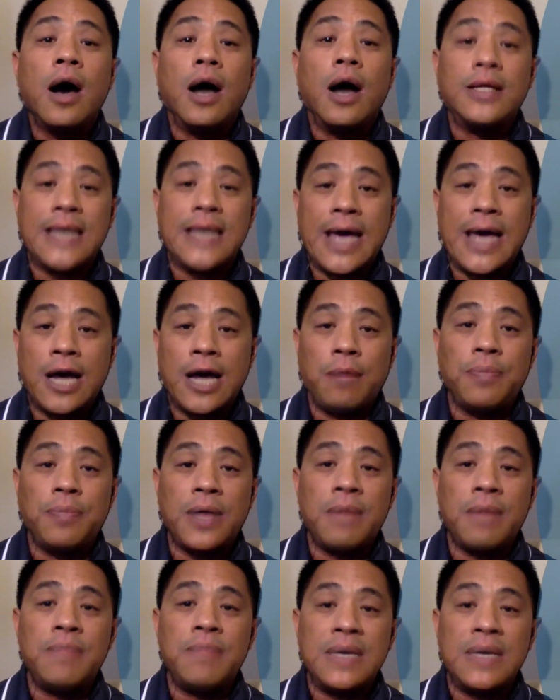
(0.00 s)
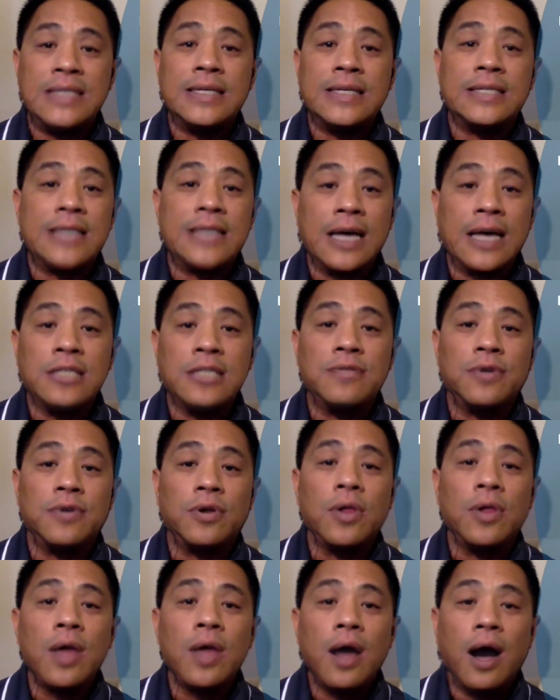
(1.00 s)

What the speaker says: to help them be successful.